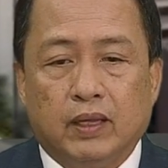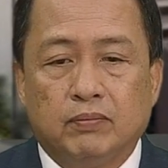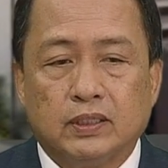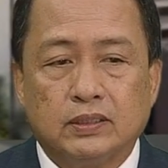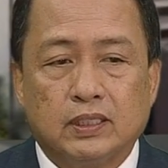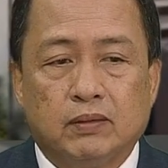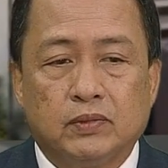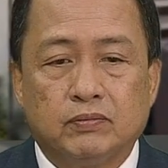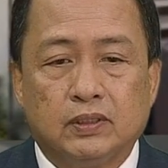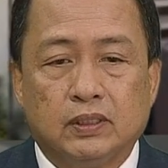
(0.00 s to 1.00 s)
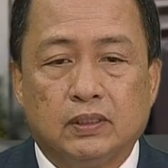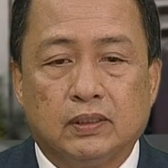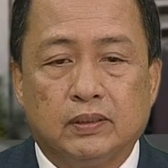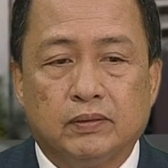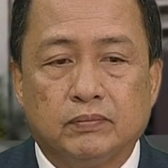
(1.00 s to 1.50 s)
even some of
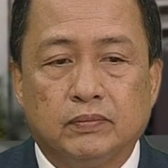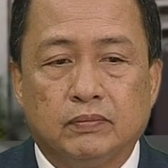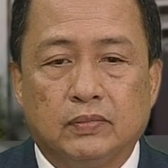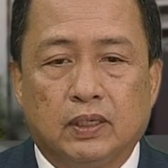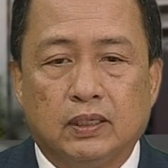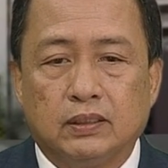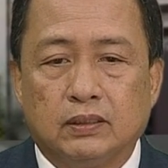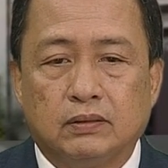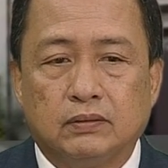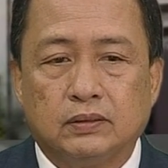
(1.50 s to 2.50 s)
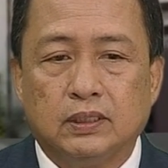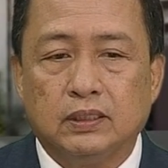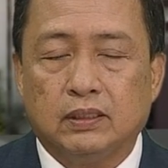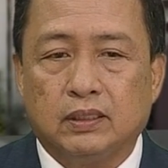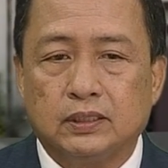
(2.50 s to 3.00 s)
the
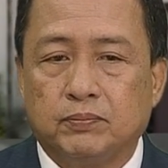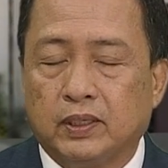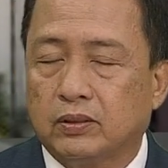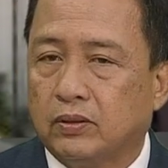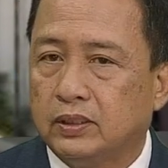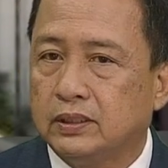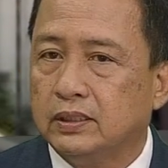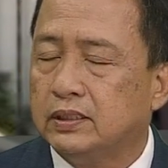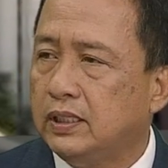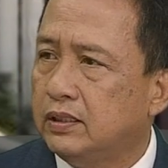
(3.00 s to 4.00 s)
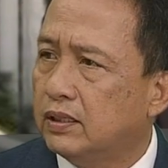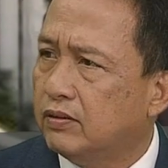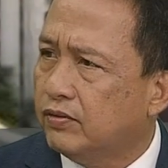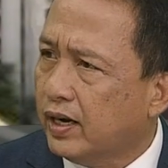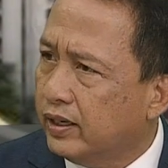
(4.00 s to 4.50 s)
respiratory
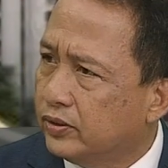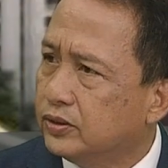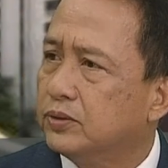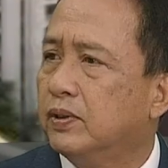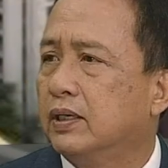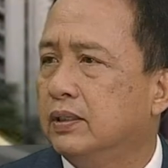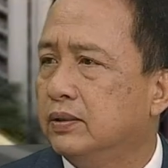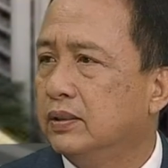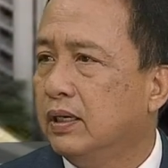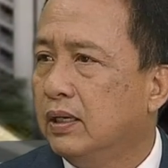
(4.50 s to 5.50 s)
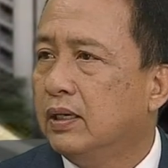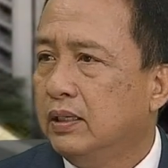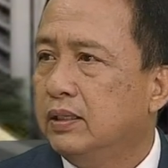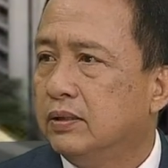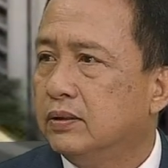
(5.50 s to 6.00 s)
syncytial virus, mga ganon,
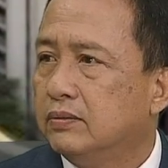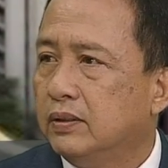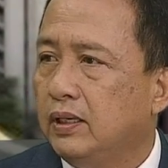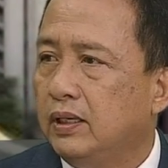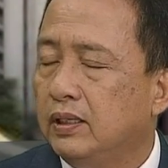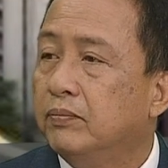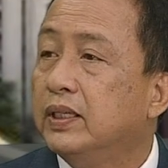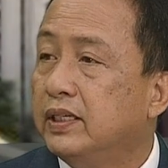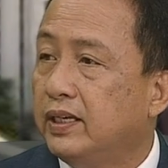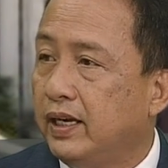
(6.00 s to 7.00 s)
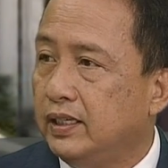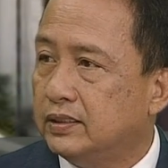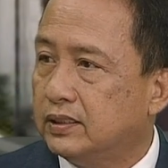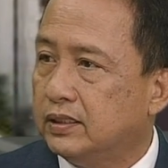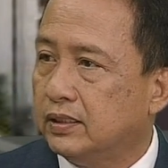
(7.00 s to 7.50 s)
it
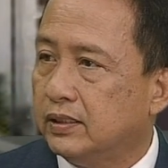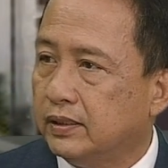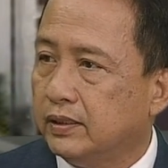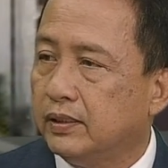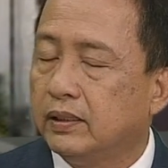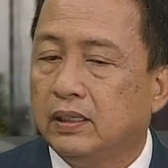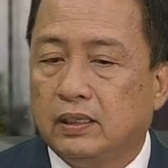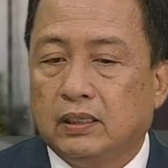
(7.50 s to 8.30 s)
mitigates the